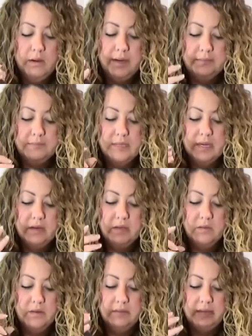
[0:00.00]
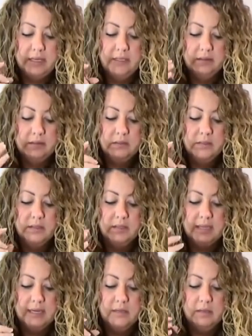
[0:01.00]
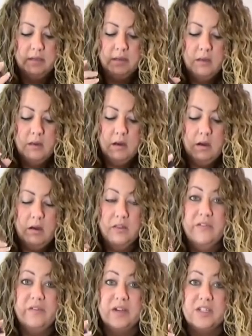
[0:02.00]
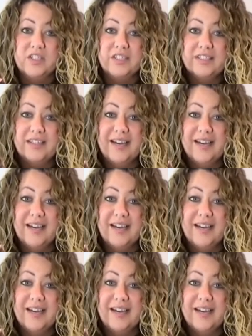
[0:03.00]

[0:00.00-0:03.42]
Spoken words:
Alright, now you are ready to set all the functions